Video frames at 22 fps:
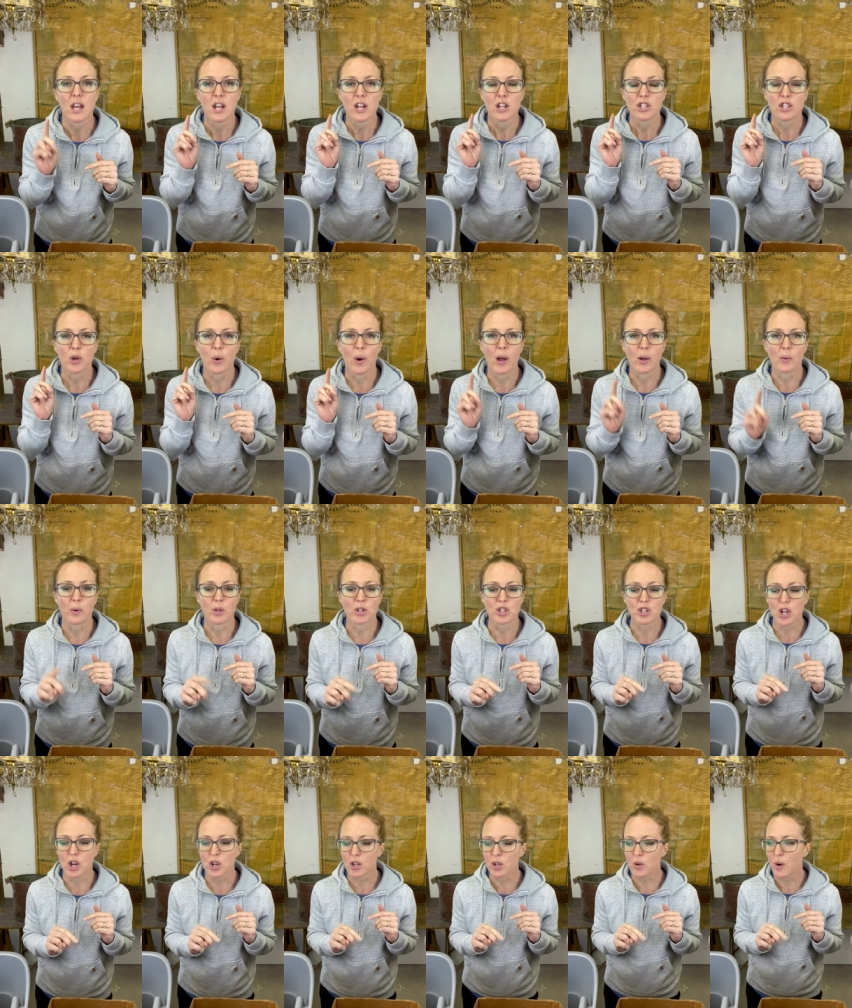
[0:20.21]
So I will
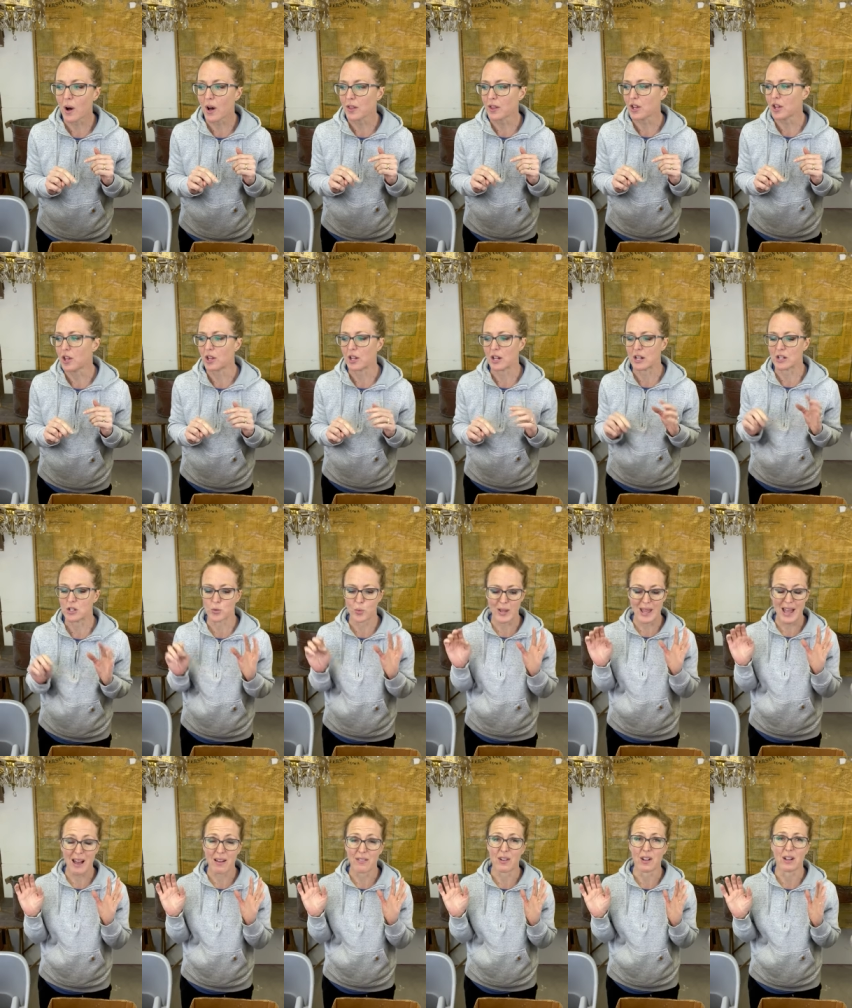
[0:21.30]
show you all the goodies. We
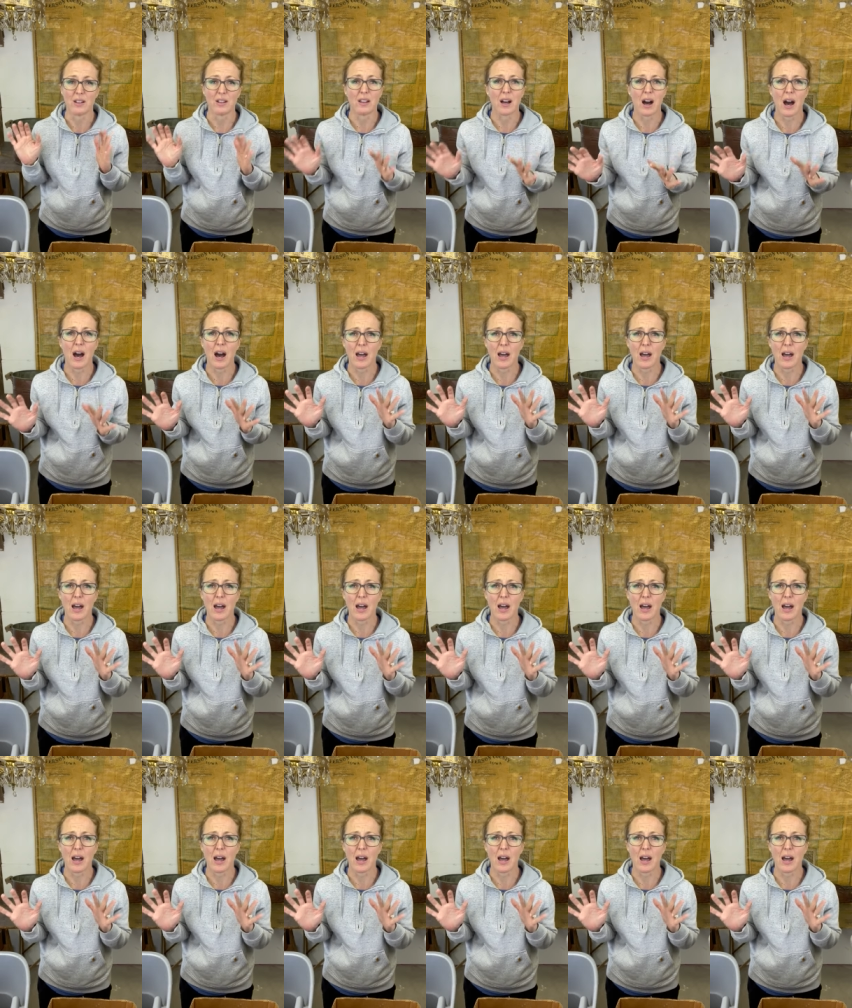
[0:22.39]
have a lot